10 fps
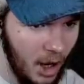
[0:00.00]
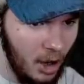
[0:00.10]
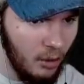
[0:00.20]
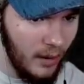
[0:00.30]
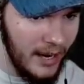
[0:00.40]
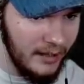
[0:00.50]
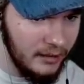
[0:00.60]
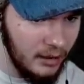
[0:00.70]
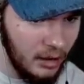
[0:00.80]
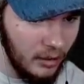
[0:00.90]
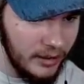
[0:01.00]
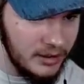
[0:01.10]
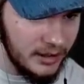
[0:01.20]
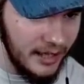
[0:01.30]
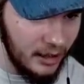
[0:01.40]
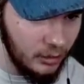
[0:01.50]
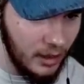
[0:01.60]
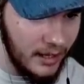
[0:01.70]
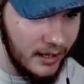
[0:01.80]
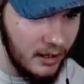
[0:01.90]
Oh, wait, no, no, no, here's a kettle
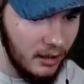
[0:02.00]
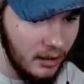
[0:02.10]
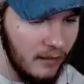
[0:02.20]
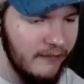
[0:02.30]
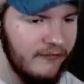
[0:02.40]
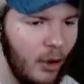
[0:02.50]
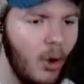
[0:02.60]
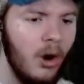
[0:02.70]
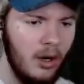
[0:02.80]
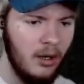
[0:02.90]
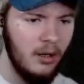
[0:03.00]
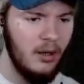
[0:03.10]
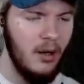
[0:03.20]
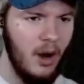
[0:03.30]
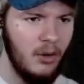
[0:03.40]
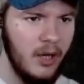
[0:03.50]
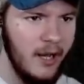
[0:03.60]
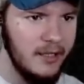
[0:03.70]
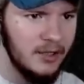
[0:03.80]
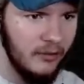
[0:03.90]
right here. Four.
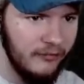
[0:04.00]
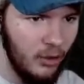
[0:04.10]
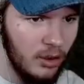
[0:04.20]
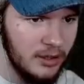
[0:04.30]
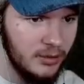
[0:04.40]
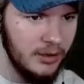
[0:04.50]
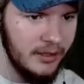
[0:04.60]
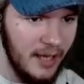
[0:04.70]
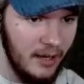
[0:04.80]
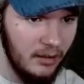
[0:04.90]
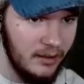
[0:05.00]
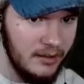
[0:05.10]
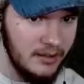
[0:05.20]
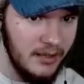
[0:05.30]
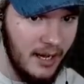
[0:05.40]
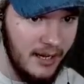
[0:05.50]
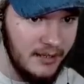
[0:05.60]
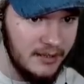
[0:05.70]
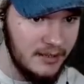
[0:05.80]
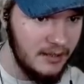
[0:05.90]
Okay, so four is where the kettle is.
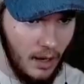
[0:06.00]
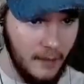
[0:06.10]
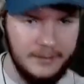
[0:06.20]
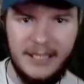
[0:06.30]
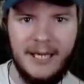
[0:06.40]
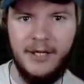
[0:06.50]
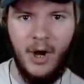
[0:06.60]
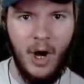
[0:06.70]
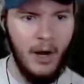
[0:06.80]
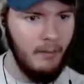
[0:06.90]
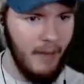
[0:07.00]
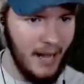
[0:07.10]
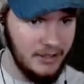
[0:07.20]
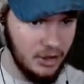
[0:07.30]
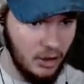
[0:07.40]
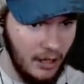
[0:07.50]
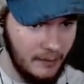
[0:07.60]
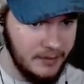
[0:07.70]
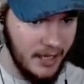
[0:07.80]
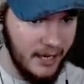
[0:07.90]
Nice. Update, y'all. Magical
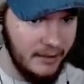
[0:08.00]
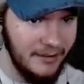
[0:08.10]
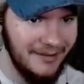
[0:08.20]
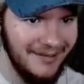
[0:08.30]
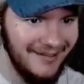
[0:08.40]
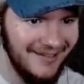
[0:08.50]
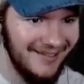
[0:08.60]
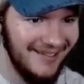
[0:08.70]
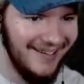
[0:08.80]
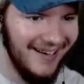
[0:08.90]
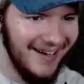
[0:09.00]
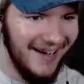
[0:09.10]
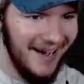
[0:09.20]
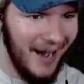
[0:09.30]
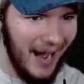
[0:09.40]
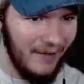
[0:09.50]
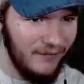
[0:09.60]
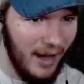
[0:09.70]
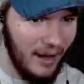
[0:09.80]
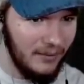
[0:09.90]
update. I
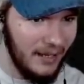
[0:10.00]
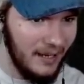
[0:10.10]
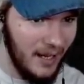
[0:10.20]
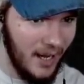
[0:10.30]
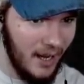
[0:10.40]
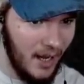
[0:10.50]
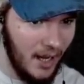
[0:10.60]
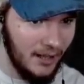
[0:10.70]
found a, uh, a